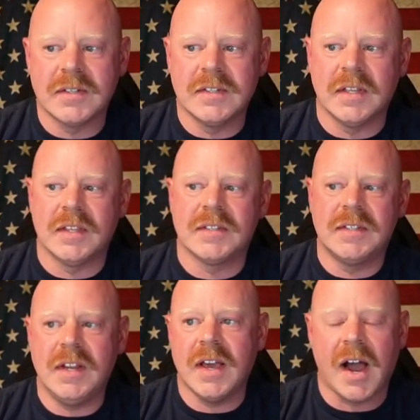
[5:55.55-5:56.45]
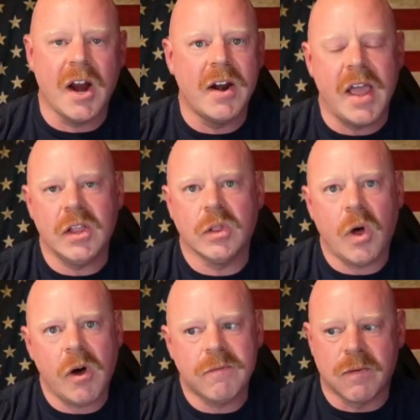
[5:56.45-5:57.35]
It says that the city hired a
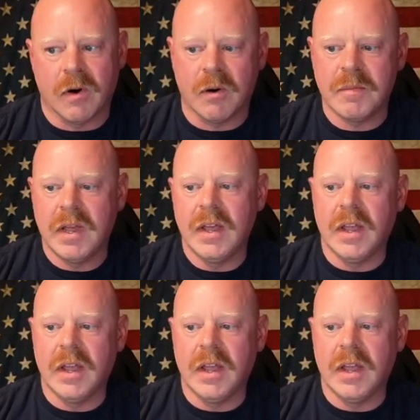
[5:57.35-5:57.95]
law firm